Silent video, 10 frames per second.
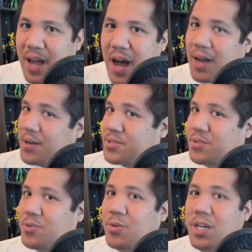I
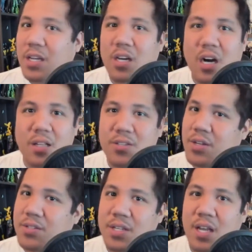also quit college
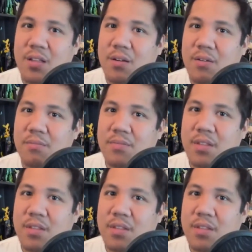altogether.